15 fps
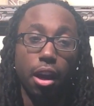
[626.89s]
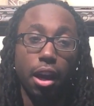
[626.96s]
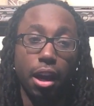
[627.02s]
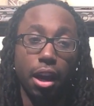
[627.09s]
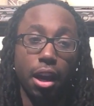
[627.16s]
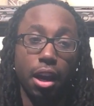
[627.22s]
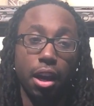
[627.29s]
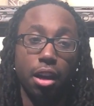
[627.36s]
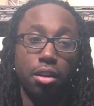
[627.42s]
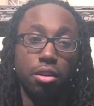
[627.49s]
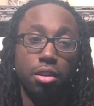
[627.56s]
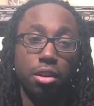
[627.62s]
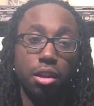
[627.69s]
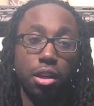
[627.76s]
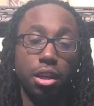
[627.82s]

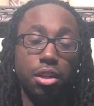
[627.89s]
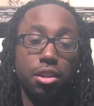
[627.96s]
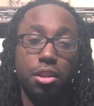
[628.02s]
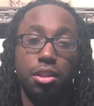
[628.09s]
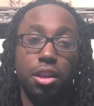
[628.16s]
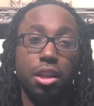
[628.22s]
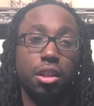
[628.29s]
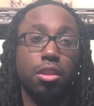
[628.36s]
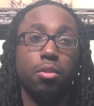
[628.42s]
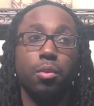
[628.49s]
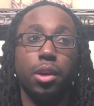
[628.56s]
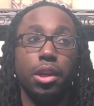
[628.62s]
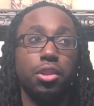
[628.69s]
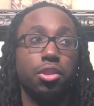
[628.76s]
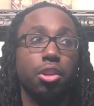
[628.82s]
And he just said that the
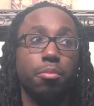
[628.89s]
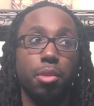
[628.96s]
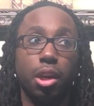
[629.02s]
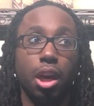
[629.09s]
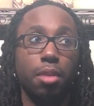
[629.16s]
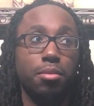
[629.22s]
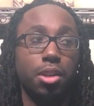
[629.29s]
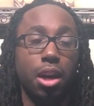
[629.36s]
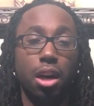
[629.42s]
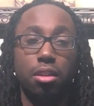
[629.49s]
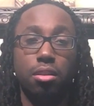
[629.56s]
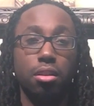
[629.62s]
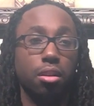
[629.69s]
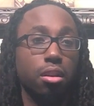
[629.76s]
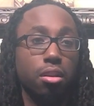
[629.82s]
relationship became
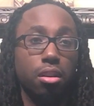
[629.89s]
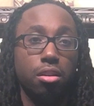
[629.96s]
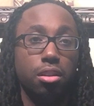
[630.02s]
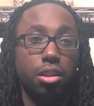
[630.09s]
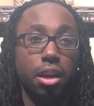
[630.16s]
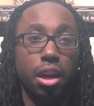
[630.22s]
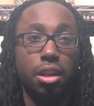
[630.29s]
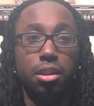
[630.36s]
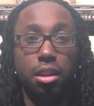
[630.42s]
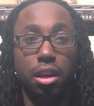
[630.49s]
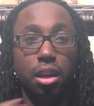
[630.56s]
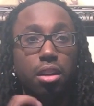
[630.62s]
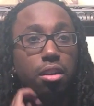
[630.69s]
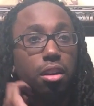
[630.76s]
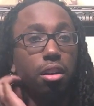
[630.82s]
toxic and he just had to
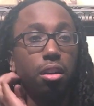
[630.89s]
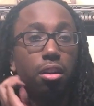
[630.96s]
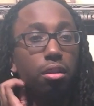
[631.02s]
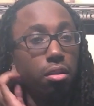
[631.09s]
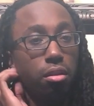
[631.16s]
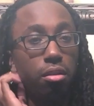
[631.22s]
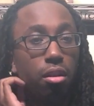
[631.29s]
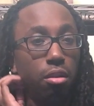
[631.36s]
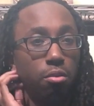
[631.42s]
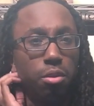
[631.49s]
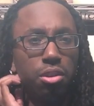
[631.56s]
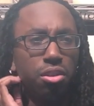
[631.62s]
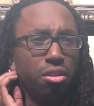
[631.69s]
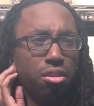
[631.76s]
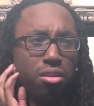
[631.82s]
end it, you know,
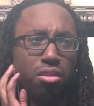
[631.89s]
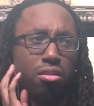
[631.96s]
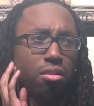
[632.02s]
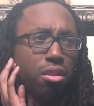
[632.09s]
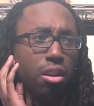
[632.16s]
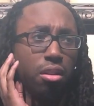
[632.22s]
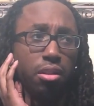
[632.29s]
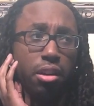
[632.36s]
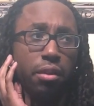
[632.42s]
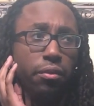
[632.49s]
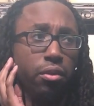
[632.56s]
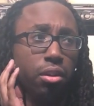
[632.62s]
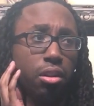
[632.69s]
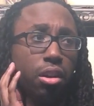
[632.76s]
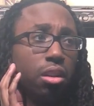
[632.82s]
which is
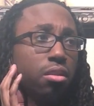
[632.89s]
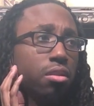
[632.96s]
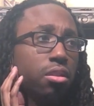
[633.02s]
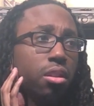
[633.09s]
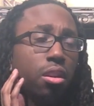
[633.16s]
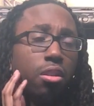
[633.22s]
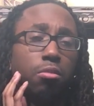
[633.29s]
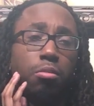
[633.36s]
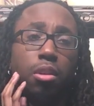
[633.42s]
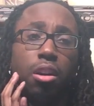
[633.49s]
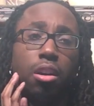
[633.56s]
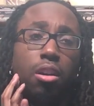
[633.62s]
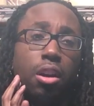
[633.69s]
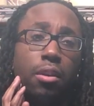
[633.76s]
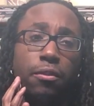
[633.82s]
definitely understandable.
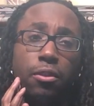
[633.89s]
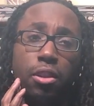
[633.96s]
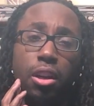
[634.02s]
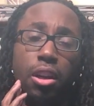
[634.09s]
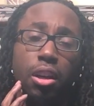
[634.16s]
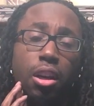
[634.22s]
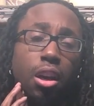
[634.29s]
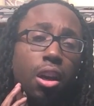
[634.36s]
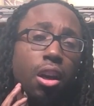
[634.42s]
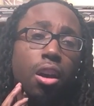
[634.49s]
Hell, I feel like